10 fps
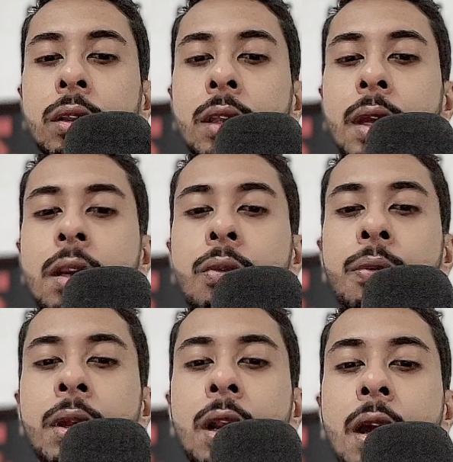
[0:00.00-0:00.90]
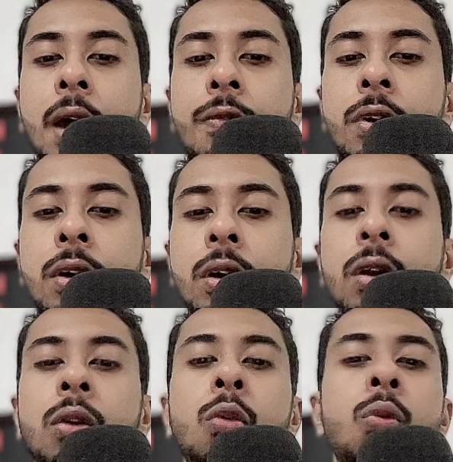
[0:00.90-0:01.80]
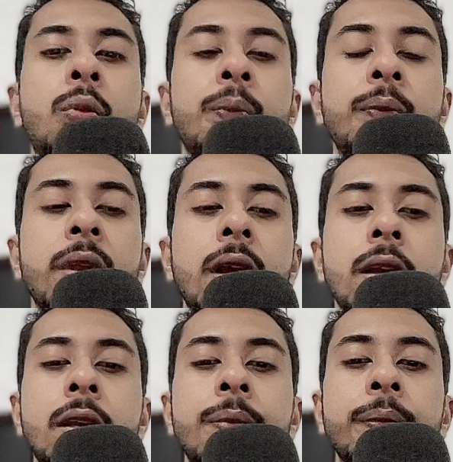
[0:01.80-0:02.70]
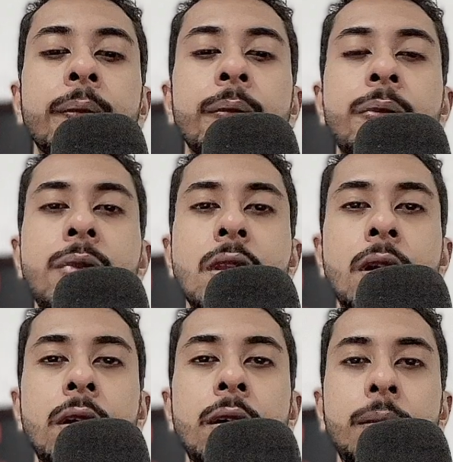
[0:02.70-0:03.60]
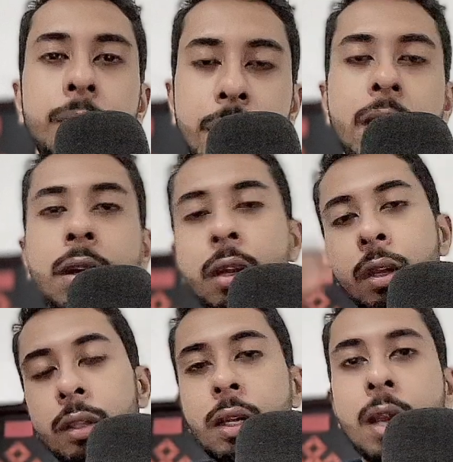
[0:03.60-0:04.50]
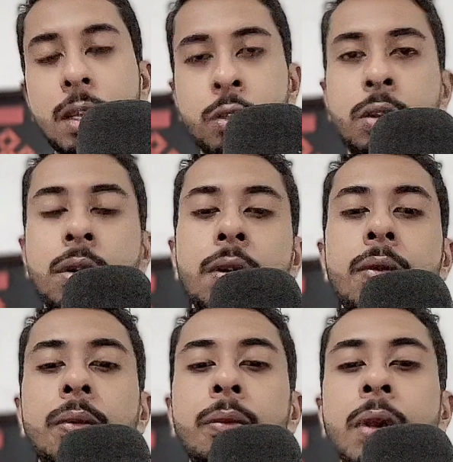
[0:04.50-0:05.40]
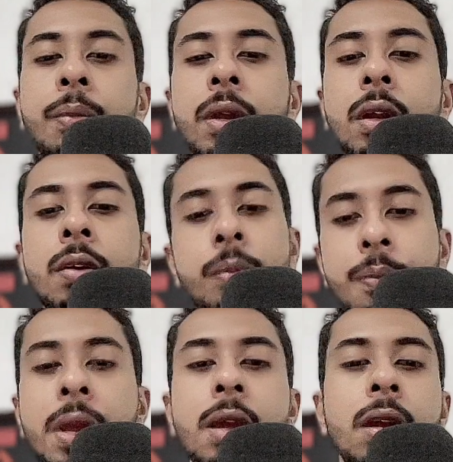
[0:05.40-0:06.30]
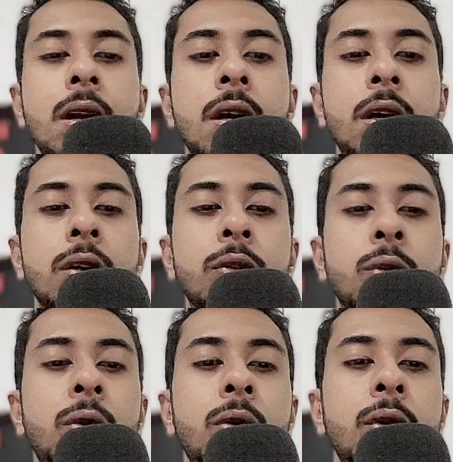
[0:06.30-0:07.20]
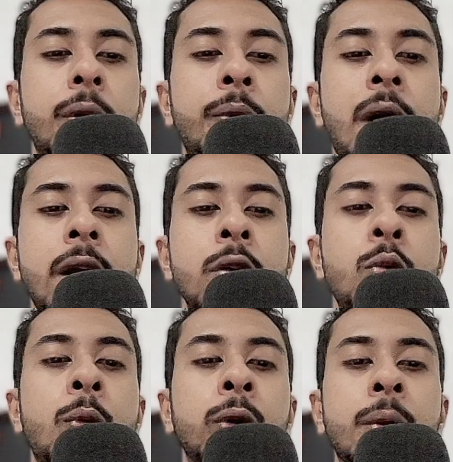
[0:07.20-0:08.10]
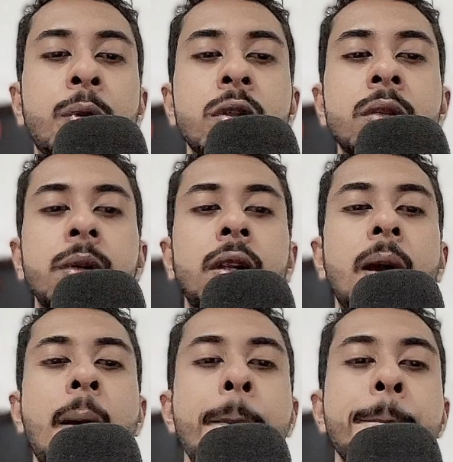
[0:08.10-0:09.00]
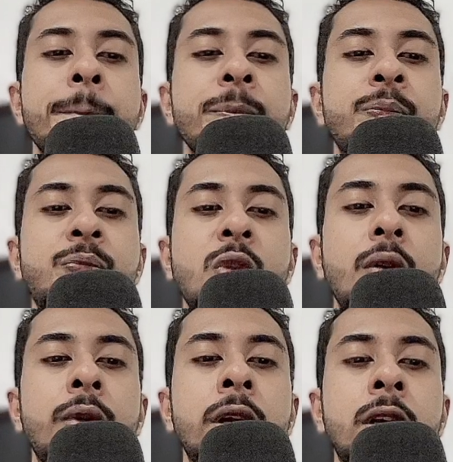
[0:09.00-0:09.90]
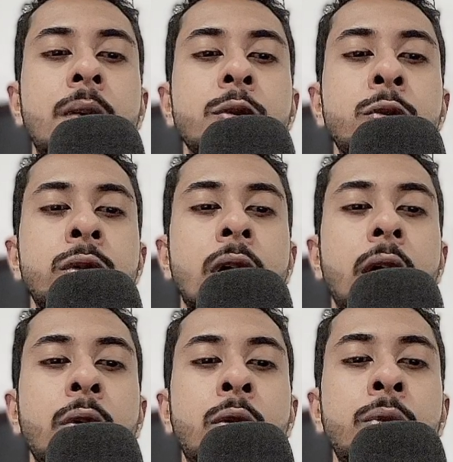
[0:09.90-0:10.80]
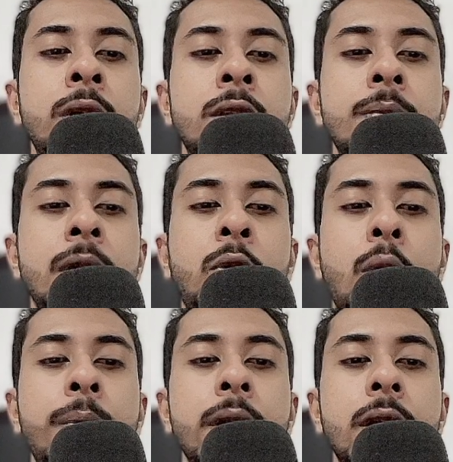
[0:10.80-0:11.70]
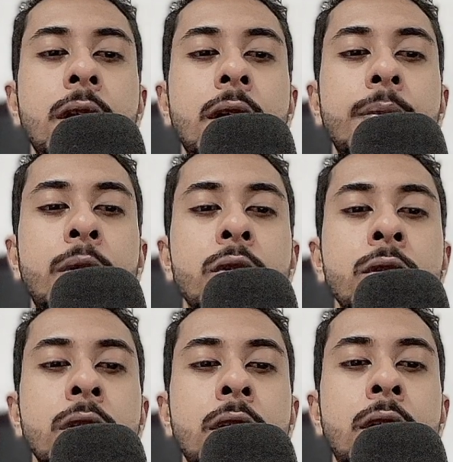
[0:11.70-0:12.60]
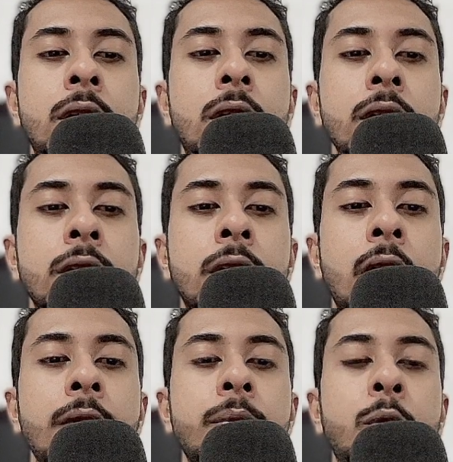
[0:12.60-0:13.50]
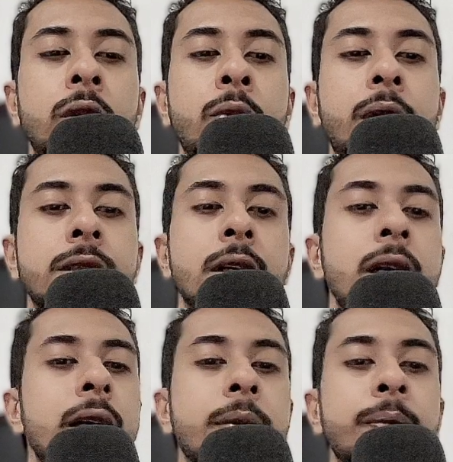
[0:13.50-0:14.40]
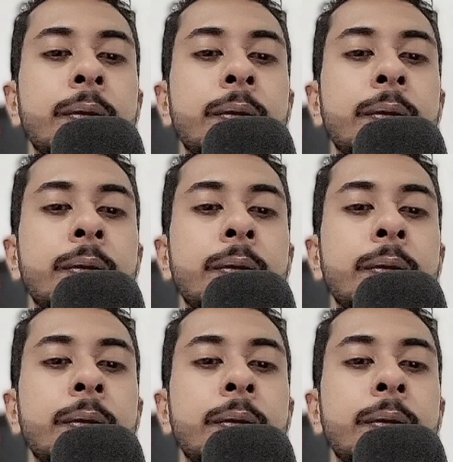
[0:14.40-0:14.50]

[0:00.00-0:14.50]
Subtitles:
then we'll have 2, right? Meaning the last will be B. So 1 and 2 both are possible. When it comes to star node, we'll simply copy it because it doesn't have more than one child.